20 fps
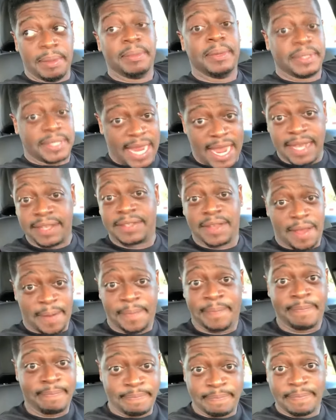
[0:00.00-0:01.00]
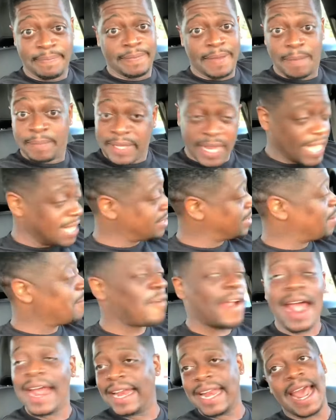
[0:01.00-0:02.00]
me tell you something. I'm telling you something
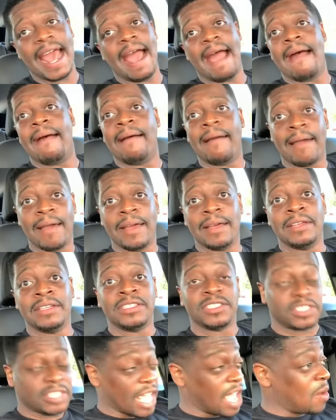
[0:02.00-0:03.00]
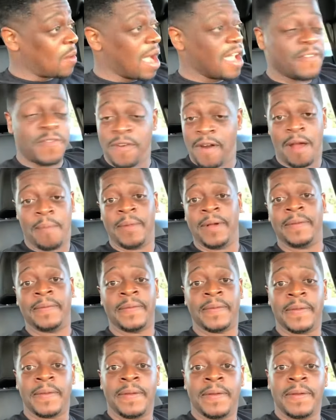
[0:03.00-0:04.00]
right now. Stay away from her.
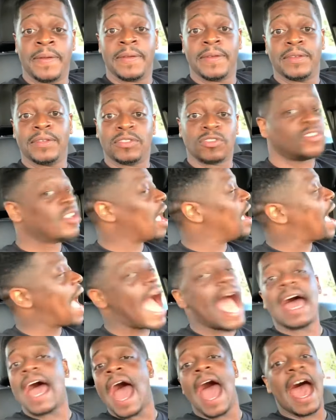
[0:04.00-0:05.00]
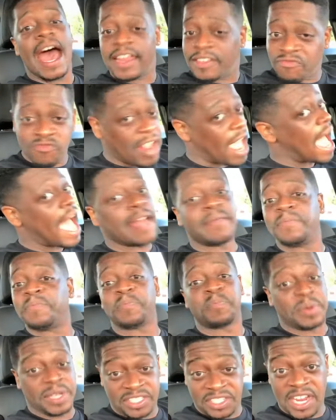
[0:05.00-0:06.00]
Stay, Dot,
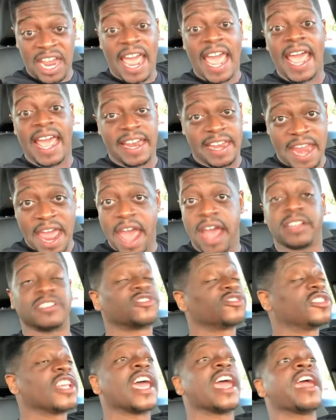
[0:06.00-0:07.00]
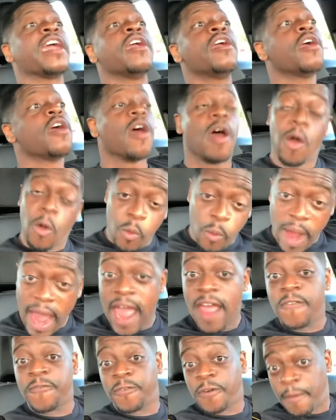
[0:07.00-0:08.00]
put your hand down. Stay away
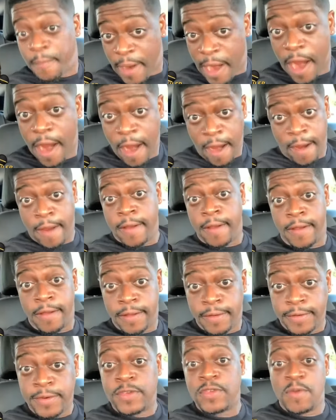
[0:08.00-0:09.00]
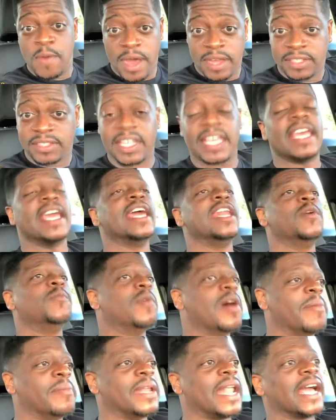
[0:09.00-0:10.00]
from her. Do you understand? Any
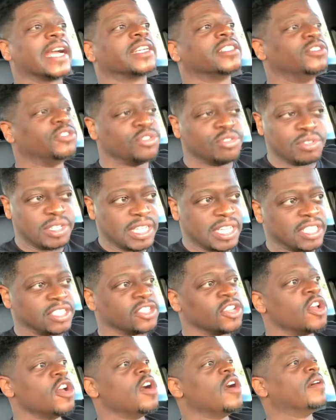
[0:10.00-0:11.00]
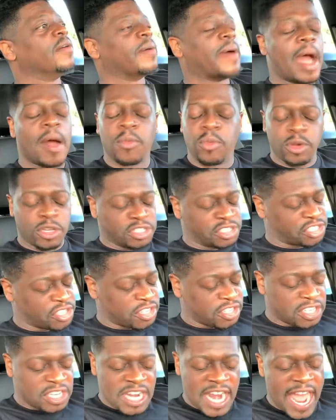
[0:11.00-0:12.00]
woman that can do this, I will
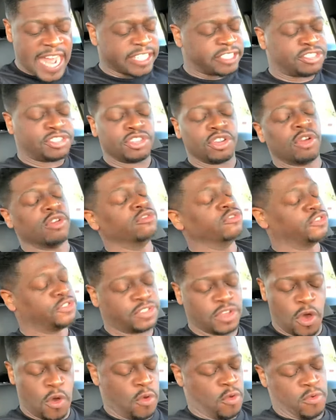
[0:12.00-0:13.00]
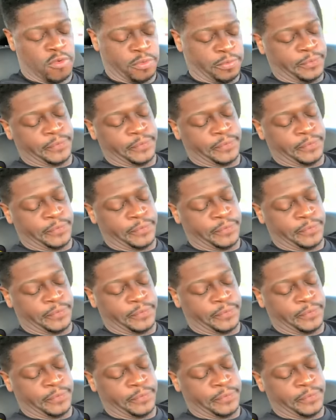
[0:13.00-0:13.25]
snatch your soul